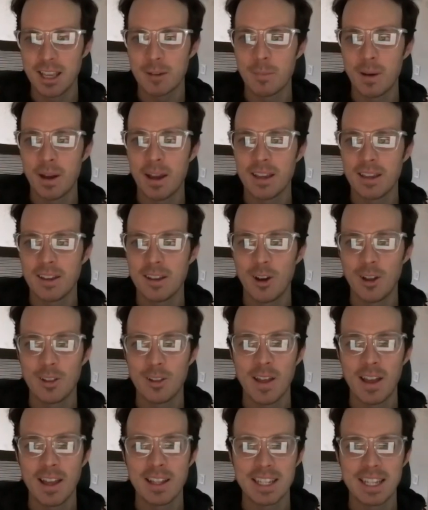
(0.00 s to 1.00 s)
my
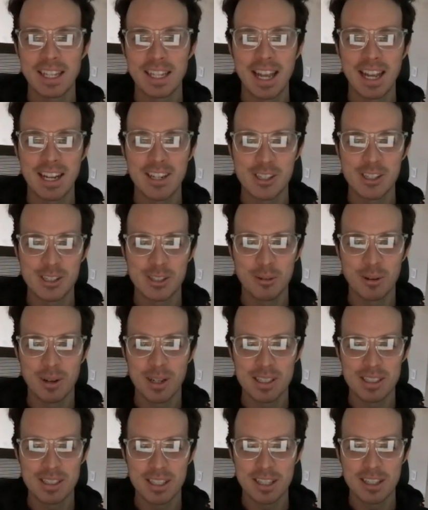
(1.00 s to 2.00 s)
online connections quite
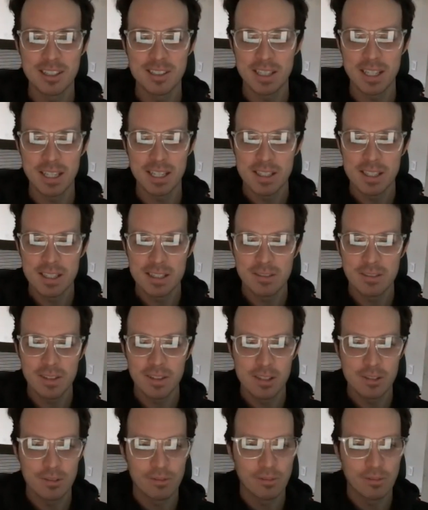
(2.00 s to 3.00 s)
seriously because
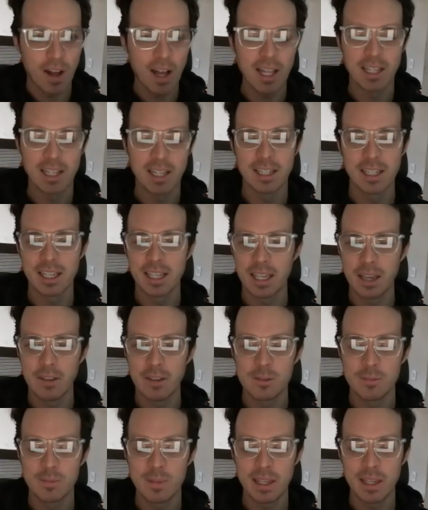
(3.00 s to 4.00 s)
it's fun. It
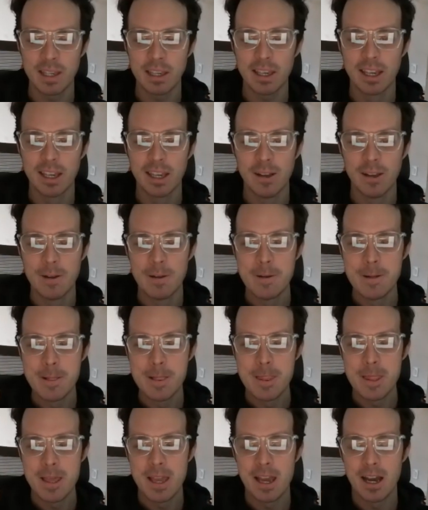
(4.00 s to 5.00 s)
gives me
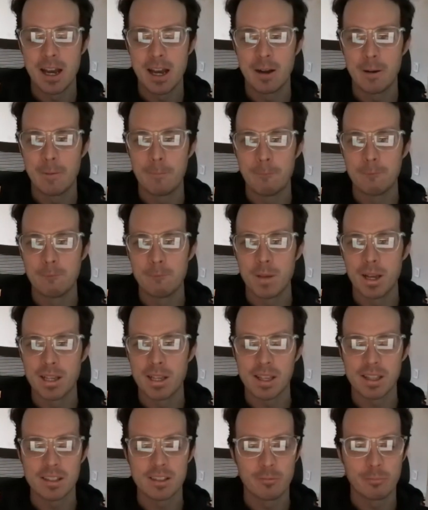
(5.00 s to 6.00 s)
a
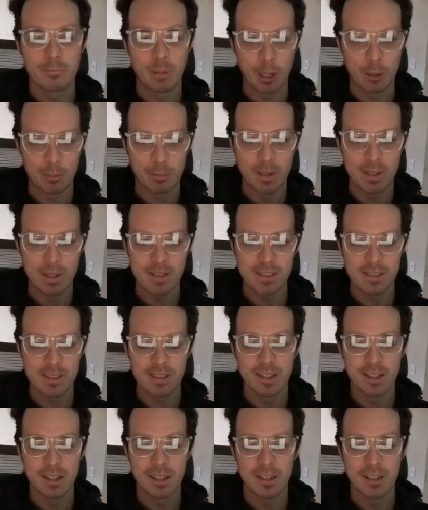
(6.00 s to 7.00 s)
sense of purpose.
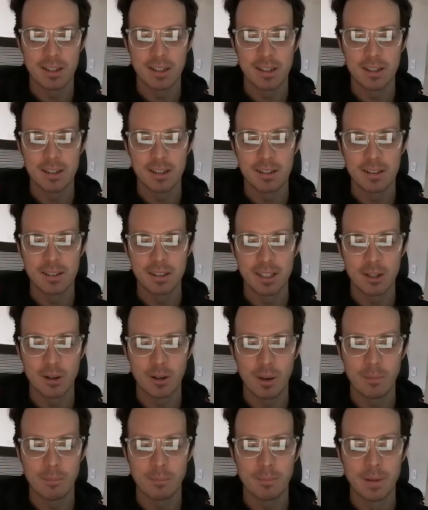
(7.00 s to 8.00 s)
I'm